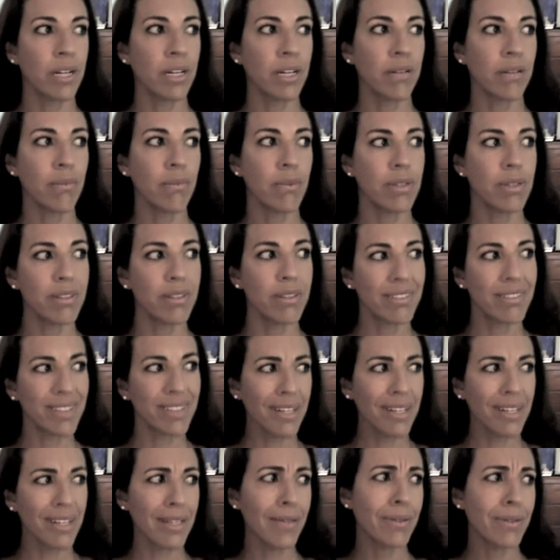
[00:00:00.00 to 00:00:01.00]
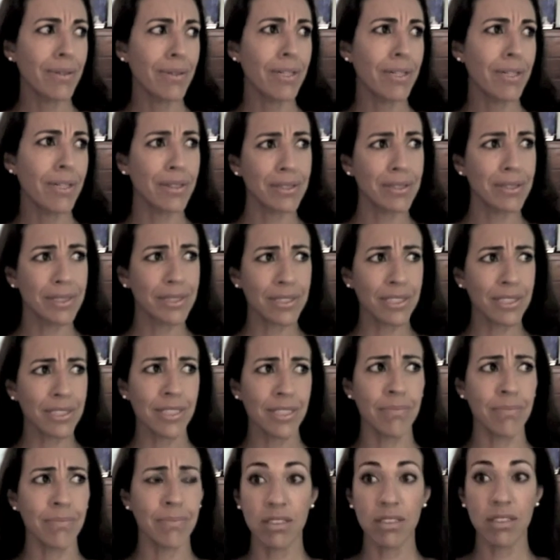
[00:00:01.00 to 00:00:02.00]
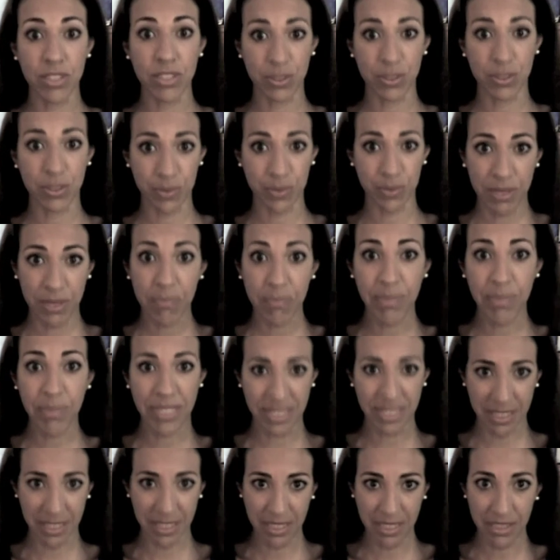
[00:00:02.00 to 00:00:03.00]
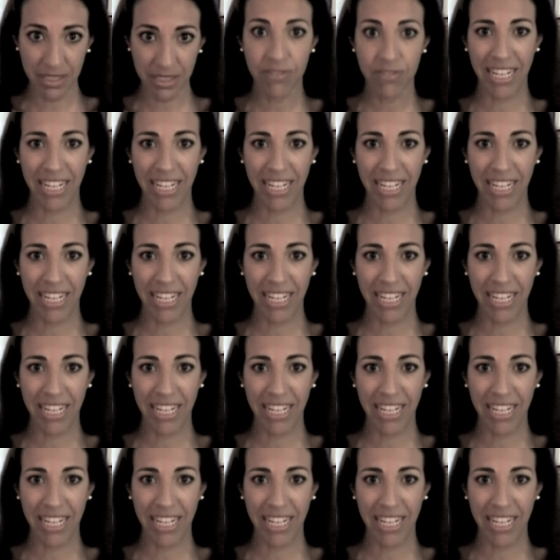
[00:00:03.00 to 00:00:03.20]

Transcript: yeah, you want to go to the gym, big deal. No, this was a big deal for me.